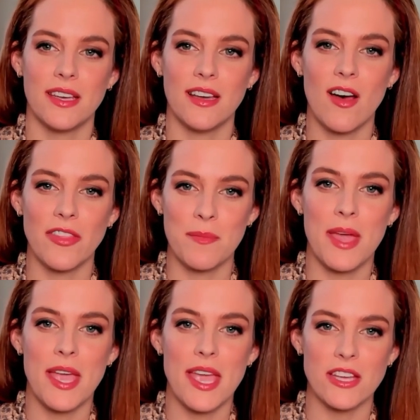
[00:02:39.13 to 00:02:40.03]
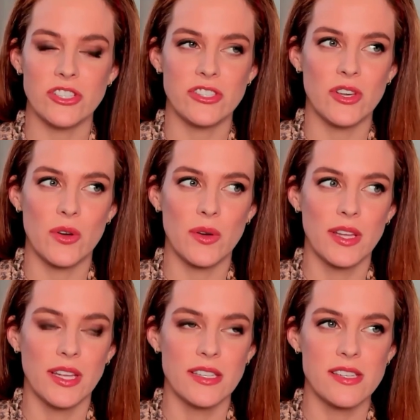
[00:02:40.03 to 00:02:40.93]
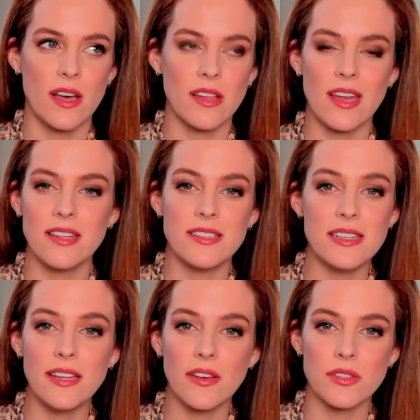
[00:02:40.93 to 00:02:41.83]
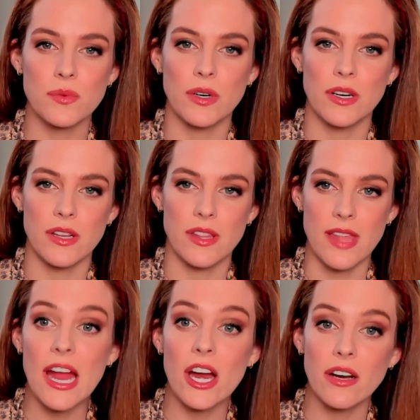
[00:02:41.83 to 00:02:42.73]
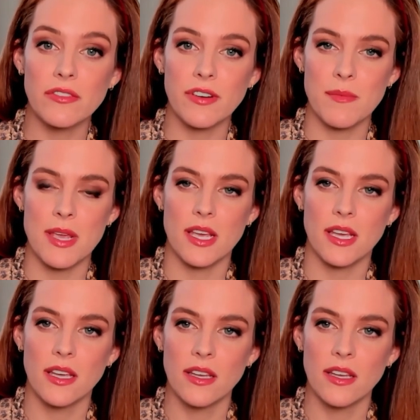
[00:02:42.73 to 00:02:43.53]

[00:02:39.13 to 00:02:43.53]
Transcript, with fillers: on the page, and so so a lot of the details were there for me